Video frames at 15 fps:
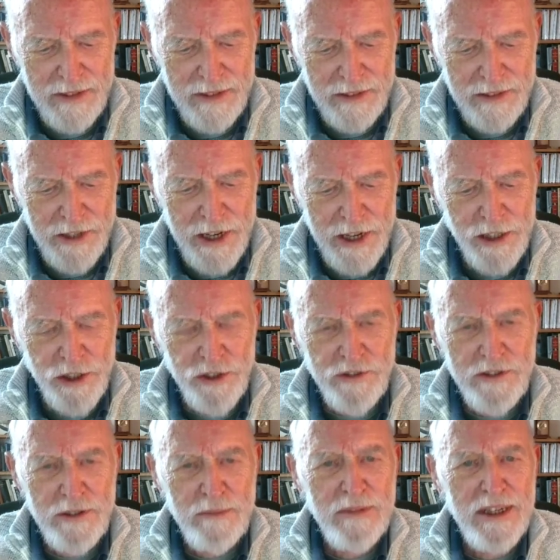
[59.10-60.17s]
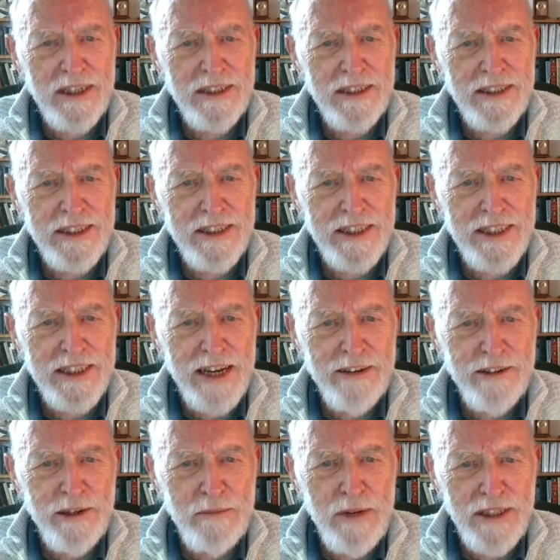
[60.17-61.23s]
Tales from
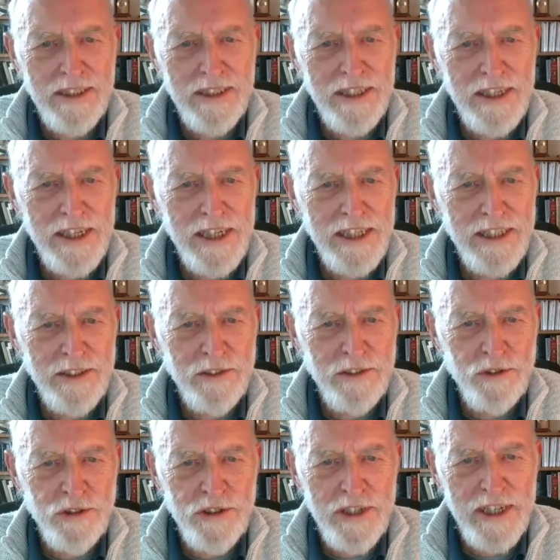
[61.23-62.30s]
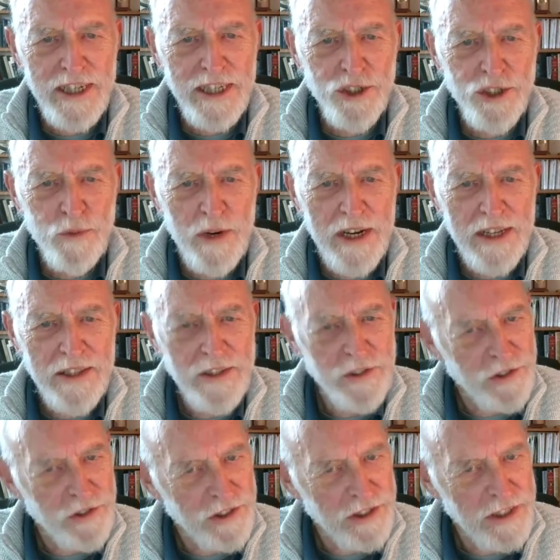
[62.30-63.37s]
down among the trees, where
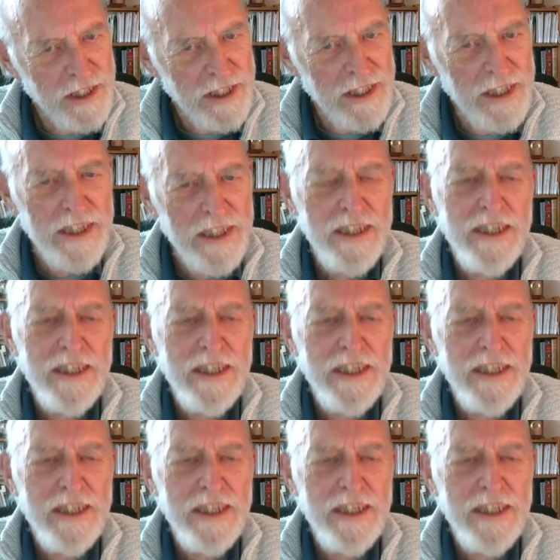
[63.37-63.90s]
there's a